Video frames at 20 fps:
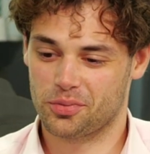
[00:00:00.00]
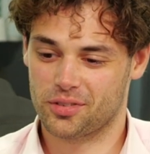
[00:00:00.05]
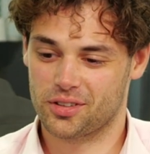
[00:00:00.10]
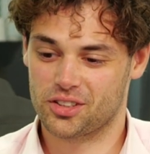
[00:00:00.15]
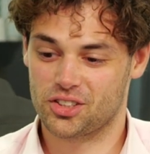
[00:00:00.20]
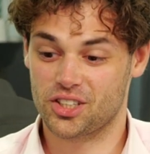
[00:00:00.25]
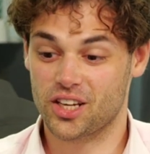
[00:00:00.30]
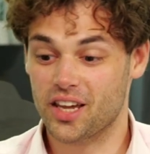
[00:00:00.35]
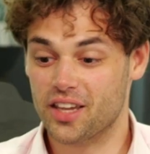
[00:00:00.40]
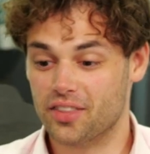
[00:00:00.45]

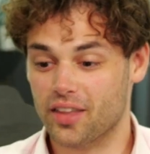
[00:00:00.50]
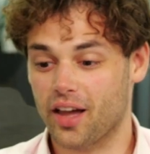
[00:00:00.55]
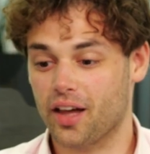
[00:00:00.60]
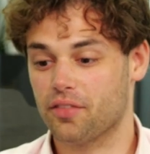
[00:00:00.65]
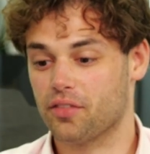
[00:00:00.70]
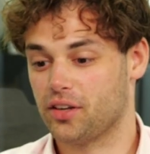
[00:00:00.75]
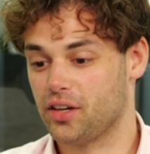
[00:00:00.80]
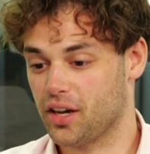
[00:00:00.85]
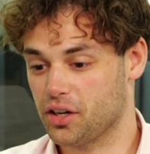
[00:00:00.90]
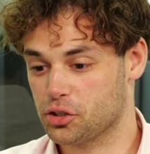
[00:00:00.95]
Saying that,
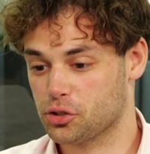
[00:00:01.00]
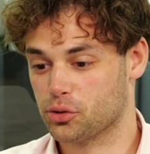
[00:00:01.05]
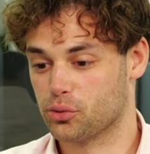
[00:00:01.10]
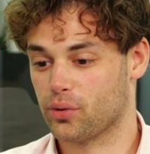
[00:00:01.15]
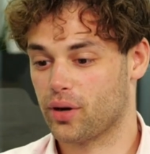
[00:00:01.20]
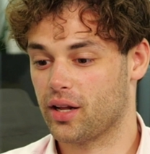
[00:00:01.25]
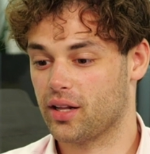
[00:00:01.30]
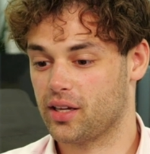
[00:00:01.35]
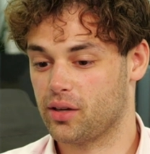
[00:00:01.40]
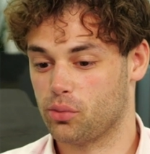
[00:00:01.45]
the National
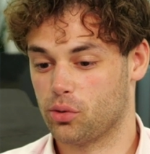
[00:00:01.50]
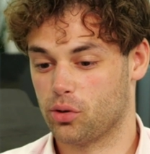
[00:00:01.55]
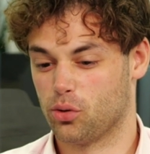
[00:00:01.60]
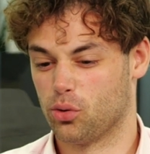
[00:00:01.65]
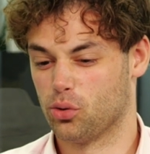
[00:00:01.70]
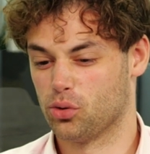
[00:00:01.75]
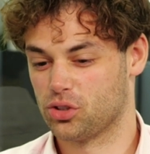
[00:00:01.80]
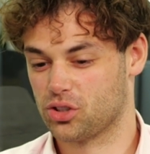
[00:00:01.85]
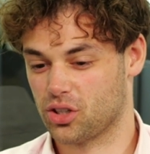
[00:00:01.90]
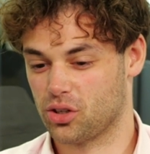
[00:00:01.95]
Rally were
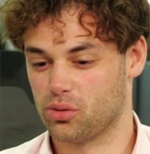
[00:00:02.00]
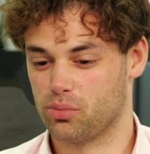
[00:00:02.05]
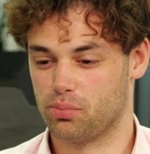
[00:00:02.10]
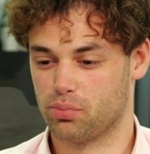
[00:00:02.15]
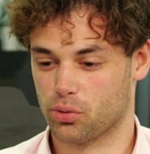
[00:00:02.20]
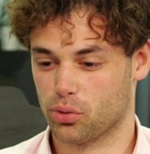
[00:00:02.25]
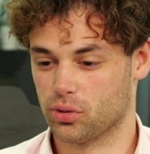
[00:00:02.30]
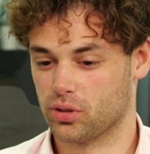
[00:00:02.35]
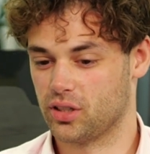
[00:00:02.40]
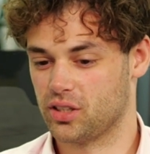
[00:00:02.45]
also
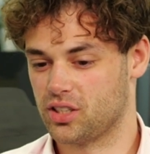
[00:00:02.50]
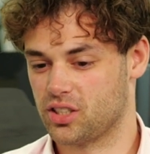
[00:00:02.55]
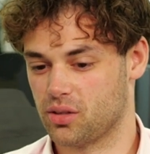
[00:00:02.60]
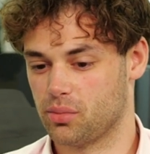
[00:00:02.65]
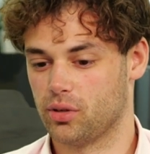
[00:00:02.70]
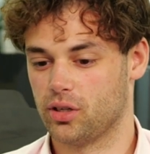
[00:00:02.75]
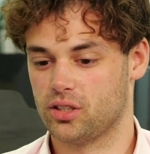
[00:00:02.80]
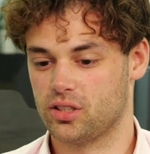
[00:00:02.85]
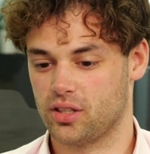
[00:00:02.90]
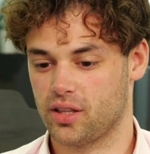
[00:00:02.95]
broadly
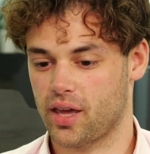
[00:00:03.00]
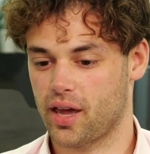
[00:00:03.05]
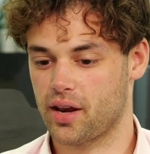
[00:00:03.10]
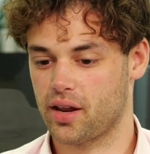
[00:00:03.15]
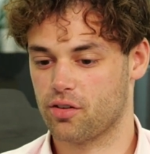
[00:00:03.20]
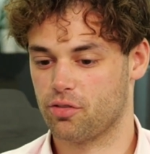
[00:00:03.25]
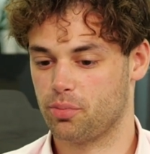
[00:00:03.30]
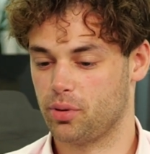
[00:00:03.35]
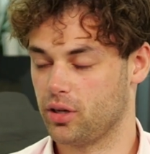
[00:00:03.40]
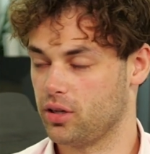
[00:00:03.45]
similar to the
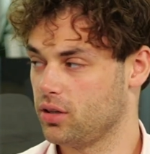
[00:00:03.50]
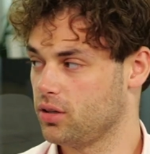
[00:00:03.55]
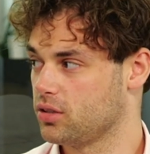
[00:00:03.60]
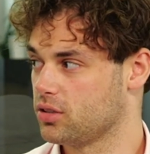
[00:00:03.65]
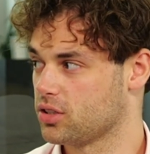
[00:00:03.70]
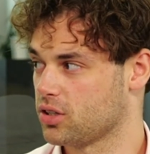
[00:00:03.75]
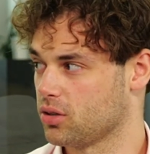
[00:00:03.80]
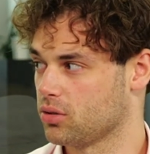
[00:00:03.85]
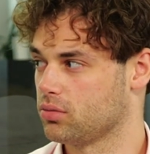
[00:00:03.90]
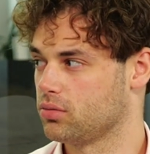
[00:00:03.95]
NFP.
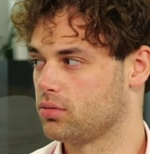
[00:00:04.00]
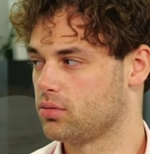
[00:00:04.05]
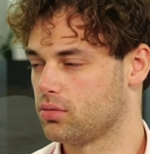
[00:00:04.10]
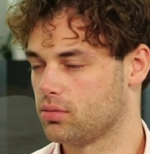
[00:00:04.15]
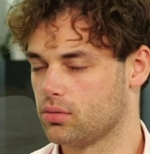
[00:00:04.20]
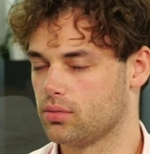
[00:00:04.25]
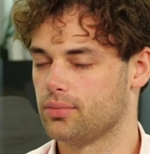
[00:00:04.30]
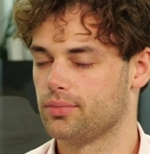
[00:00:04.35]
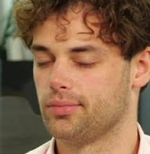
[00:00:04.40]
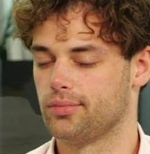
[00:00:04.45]
So
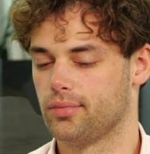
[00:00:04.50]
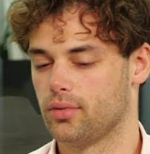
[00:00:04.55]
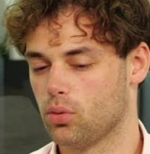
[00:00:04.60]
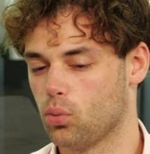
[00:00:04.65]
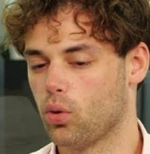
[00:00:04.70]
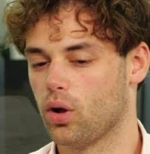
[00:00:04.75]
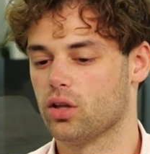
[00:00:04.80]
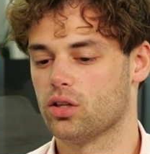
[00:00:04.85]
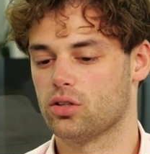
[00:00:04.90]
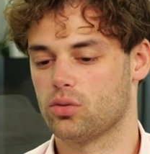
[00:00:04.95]

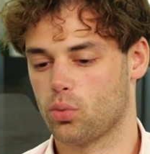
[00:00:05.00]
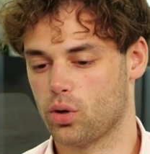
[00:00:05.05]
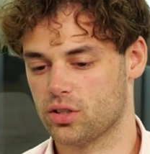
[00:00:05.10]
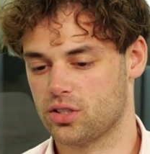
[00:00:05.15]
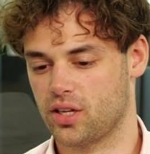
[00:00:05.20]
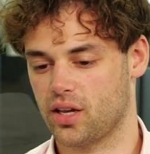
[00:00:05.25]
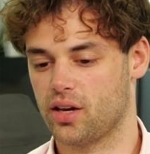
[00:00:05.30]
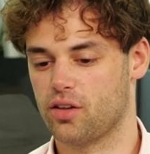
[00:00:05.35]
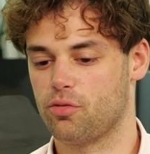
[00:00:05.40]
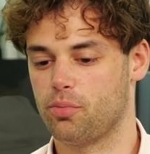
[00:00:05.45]
whilst
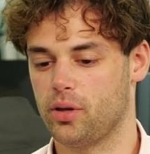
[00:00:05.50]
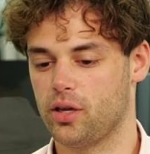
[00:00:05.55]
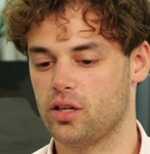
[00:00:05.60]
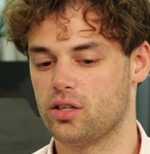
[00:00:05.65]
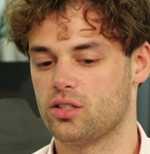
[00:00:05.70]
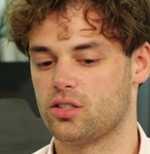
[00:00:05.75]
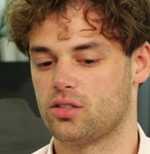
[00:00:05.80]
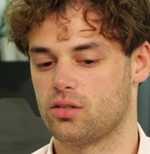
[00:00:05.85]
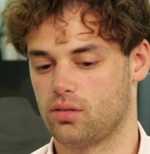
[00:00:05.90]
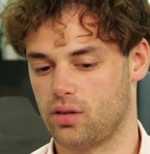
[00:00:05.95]
the NFP
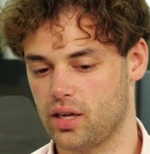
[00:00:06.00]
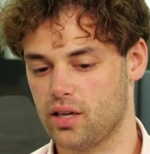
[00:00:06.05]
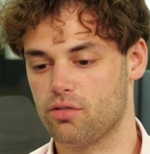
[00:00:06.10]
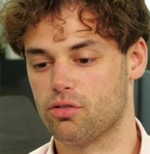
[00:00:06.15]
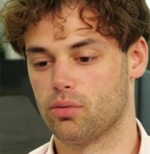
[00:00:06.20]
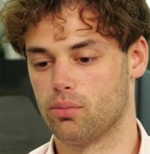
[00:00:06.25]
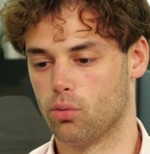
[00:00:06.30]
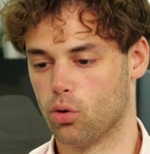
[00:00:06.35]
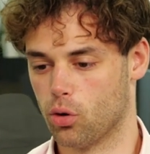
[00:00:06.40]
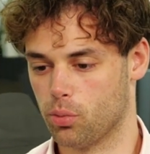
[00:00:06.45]
is
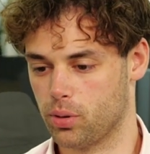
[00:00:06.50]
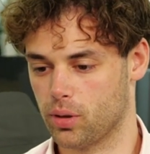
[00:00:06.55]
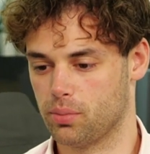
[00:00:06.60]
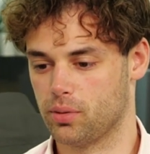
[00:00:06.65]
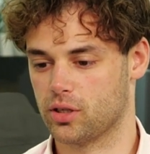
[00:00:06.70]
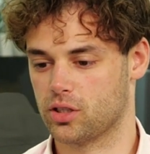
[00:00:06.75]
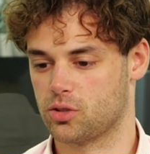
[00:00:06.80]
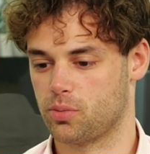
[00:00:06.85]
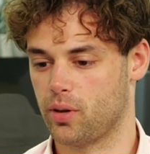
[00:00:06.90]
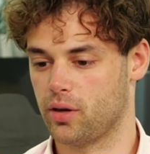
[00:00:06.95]
even more
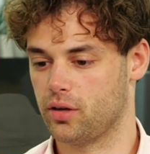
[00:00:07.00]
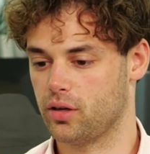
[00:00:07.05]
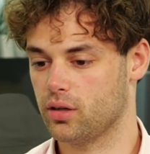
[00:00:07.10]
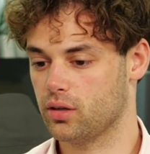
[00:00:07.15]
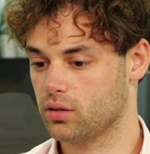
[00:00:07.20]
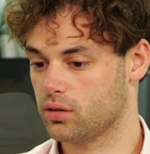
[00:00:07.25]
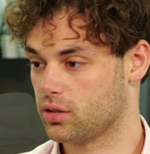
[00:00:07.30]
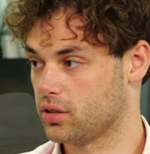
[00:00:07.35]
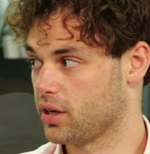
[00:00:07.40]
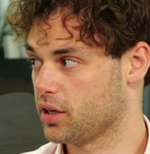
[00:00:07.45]
public
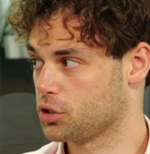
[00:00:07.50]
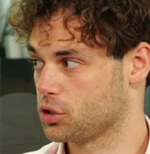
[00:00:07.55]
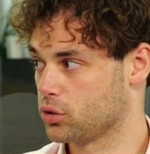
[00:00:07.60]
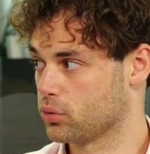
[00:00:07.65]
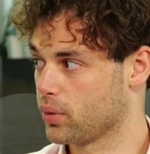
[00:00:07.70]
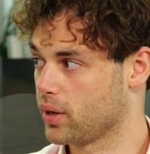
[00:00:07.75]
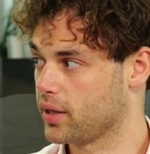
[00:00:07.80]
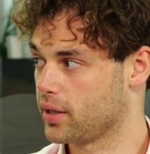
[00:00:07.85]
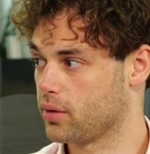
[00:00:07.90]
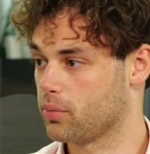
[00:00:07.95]
spending, the National
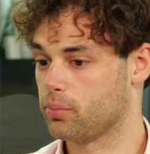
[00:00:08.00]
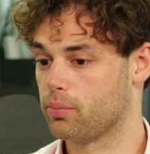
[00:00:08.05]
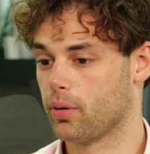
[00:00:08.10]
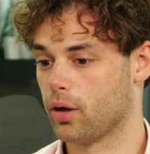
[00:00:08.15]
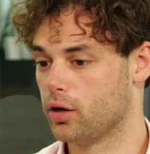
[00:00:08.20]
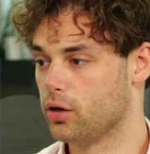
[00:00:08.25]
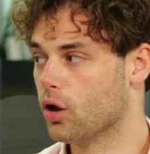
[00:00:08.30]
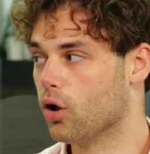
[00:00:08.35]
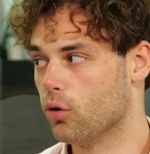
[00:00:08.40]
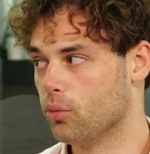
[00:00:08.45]
Rally are by
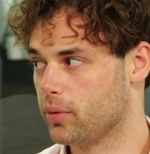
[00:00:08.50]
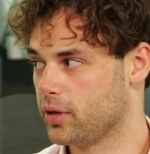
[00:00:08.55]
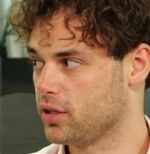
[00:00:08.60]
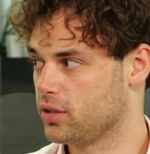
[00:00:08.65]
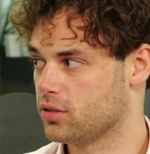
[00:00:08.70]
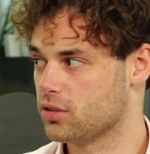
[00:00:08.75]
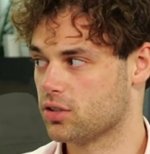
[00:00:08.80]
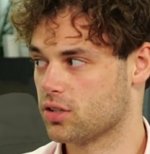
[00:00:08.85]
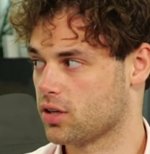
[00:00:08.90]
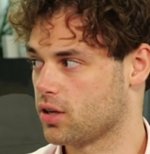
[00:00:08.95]
no
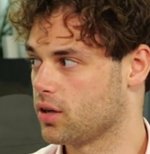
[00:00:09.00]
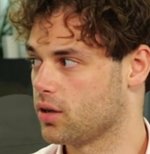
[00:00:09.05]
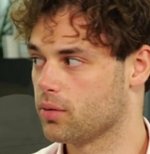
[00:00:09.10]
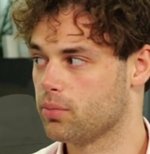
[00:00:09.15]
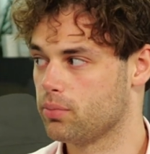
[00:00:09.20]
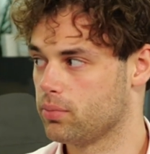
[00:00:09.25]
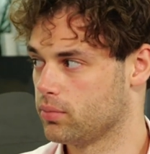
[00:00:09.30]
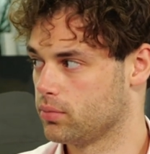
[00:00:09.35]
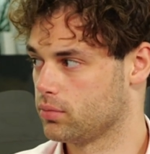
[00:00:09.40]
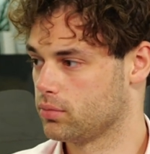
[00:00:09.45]
means
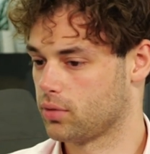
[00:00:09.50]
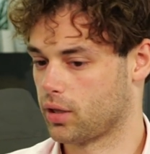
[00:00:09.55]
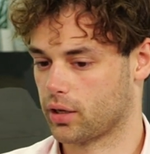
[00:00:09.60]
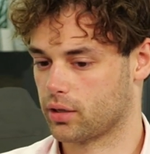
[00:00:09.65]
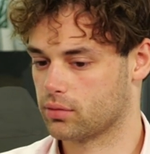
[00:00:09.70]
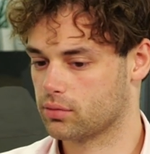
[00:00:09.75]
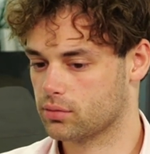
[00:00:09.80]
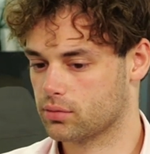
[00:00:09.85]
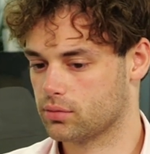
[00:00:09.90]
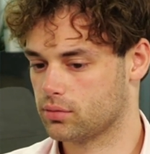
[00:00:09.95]

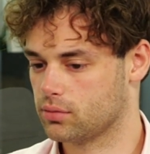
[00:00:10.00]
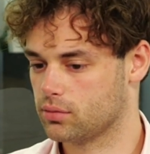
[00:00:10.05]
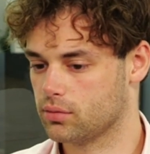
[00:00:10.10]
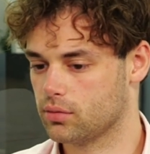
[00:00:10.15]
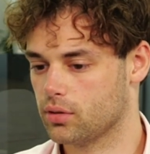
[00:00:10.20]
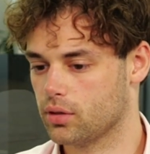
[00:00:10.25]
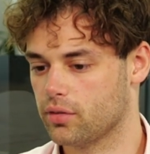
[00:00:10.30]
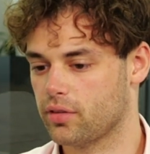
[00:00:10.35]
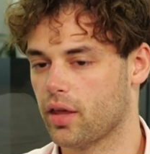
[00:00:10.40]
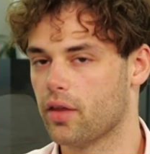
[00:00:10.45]

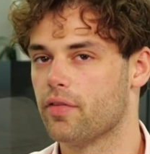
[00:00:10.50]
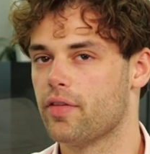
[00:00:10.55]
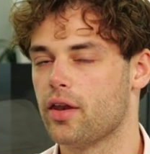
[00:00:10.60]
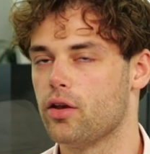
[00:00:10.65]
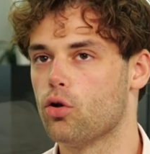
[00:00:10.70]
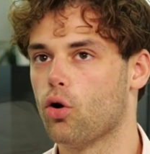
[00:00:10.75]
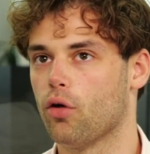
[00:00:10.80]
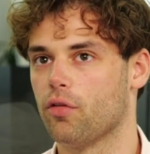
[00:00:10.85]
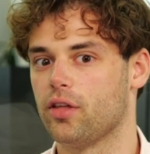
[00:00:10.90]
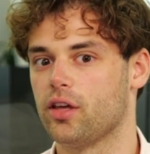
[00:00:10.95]
they're
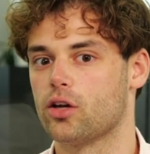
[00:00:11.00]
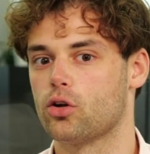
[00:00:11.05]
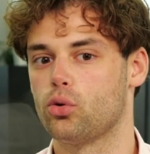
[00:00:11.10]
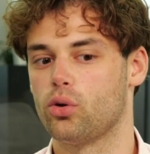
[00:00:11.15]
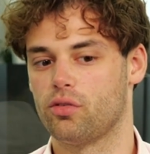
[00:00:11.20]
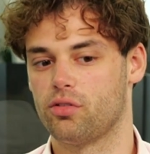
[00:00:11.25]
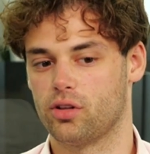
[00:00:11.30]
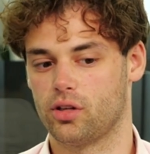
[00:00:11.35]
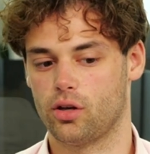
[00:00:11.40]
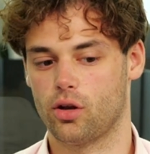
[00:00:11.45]
not the
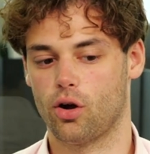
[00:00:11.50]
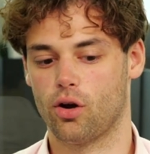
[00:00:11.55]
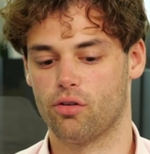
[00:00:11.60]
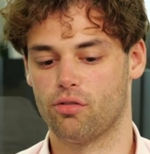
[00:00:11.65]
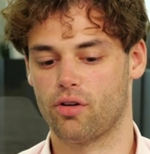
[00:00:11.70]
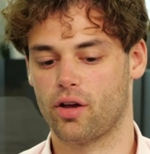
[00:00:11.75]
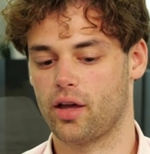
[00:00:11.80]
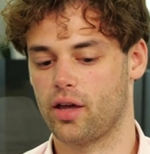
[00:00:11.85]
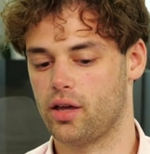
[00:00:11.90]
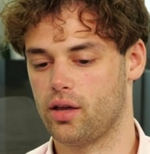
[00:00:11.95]
equivalent
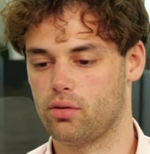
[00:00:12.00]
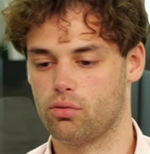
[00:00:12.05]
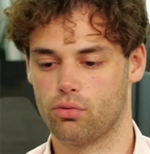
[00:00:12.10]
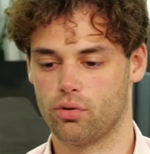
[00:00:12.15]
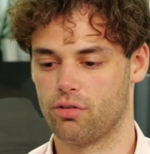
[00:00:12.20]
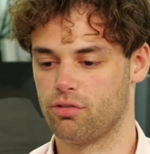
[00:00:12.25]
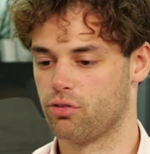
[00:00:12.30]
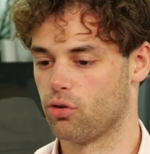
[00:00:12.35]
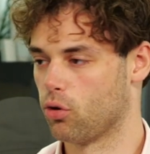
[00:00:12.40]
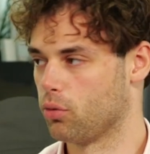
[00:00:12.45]
of a
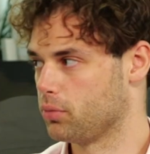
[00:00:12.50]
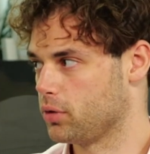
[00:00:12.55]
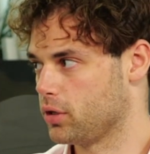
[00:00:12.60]
Reform